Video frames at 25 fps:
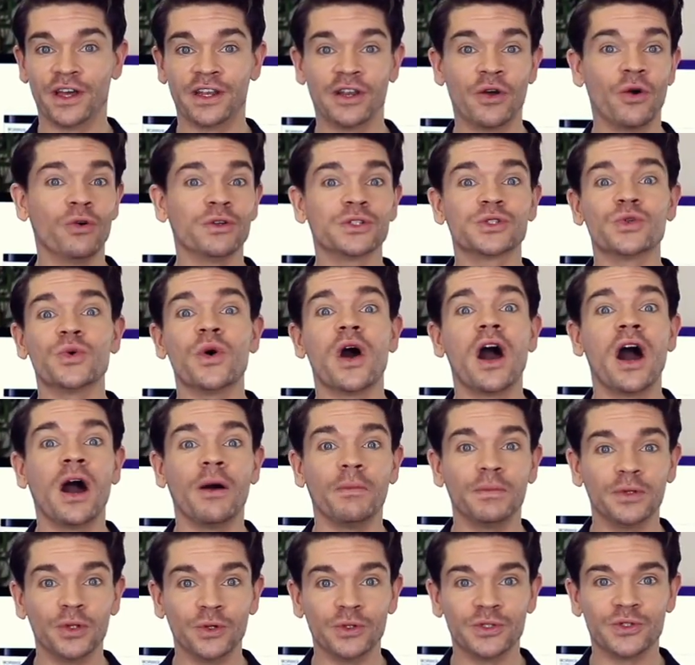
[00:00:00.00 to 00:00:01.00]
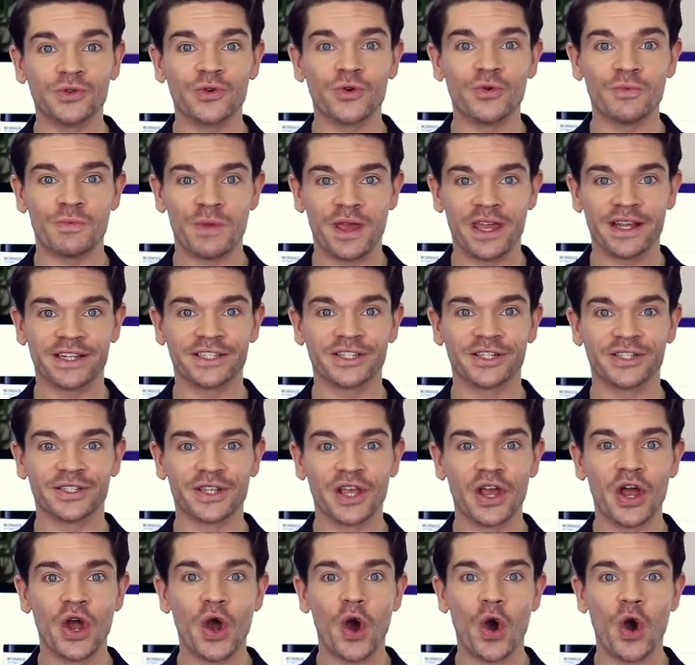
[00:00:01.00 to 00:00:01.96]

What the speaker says: and also upload your own pictures